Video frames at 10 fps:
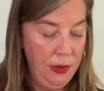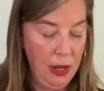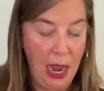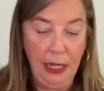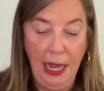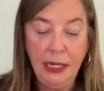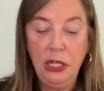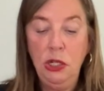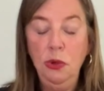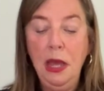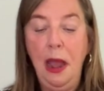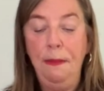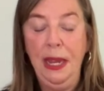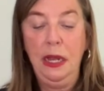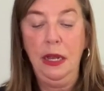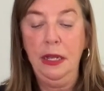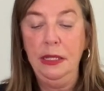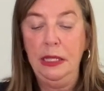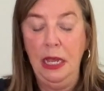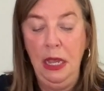I like to do that
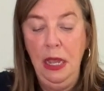because